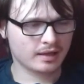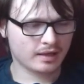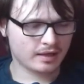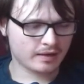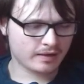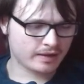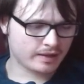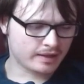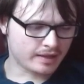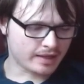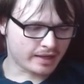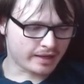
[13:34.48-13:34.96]

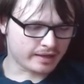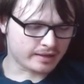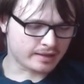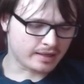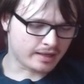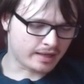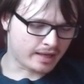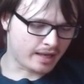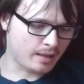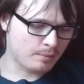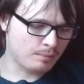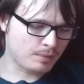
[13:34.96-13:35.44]
Like I said,
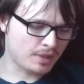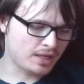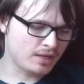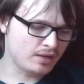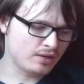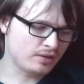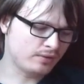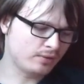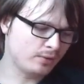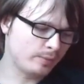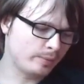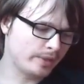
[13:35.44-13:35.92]
it can be
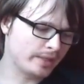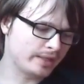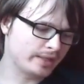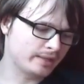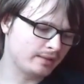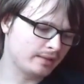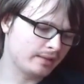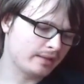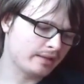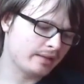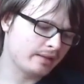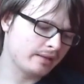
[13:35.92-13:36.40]
useful, but,
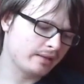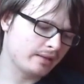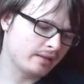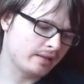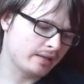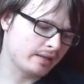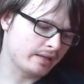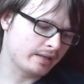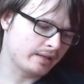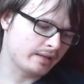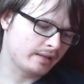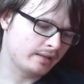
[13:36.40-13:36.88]

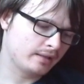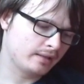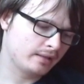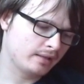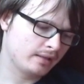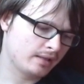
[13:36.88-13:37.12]
yeah.